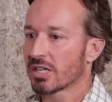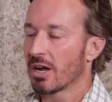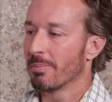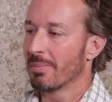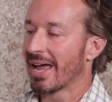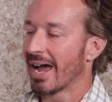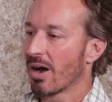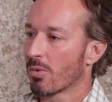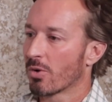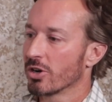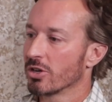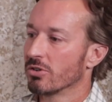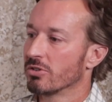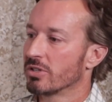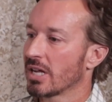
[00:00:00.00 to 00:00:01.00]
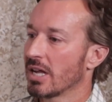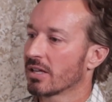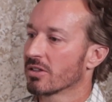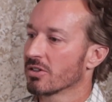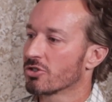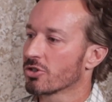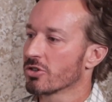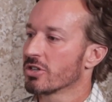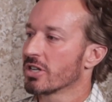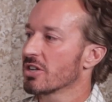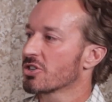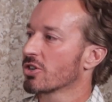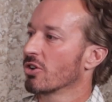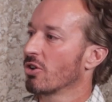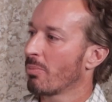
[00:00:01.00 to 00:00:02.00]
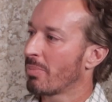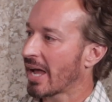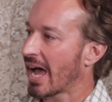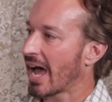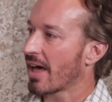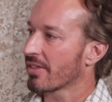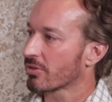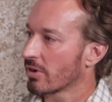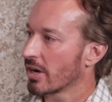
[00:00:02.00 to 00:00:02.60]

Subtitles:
come down where you take the traditional path,